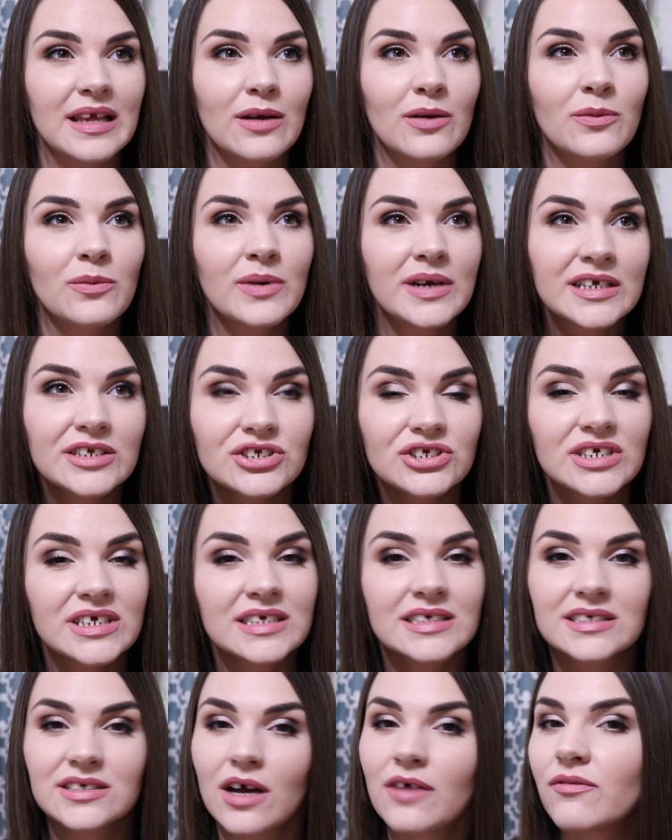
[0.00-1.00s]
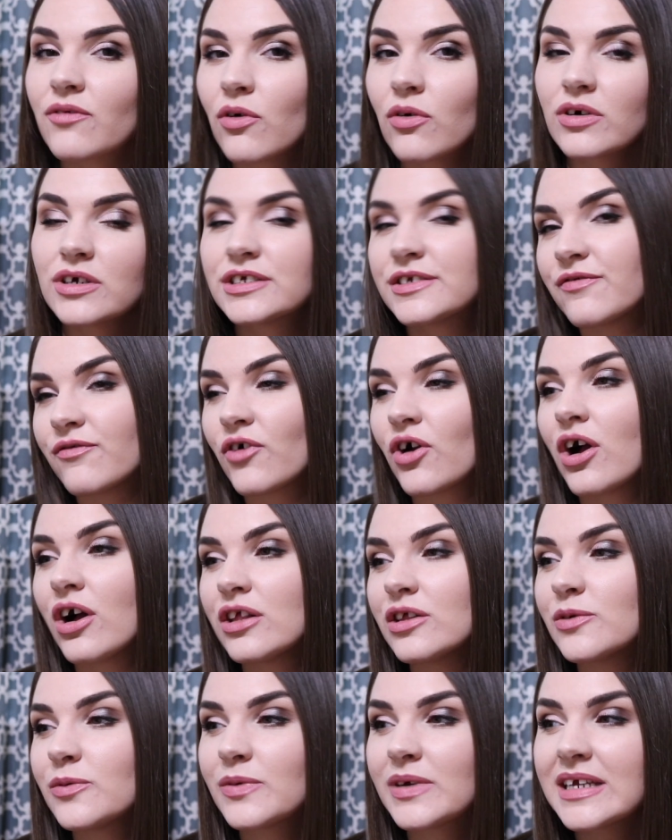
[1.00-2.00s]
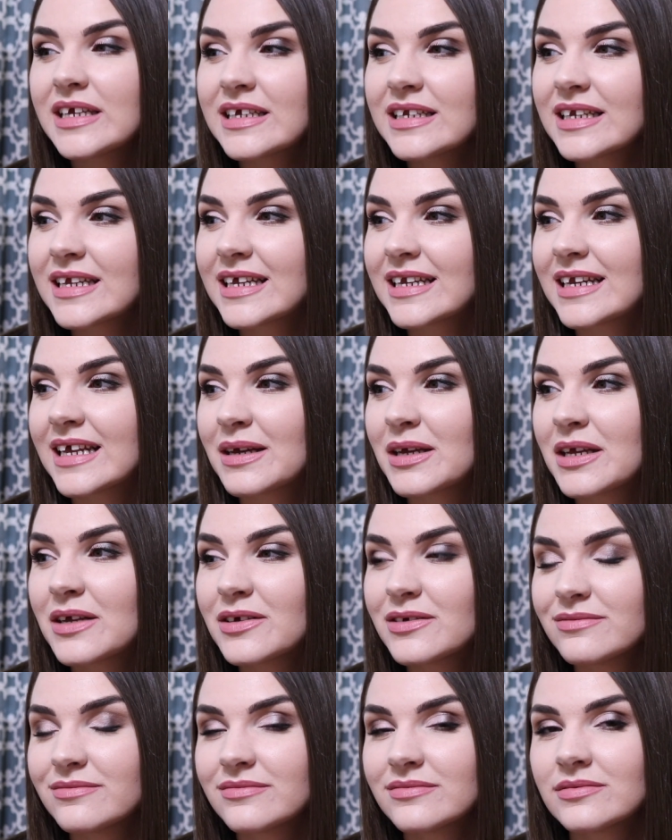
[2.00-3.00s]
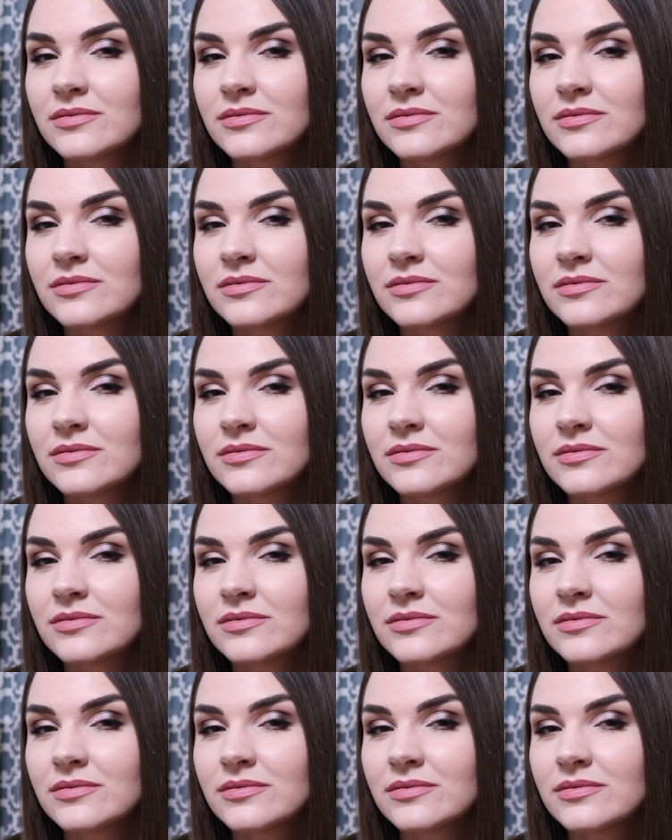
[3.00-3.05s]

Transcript: which is of course for Halloween, and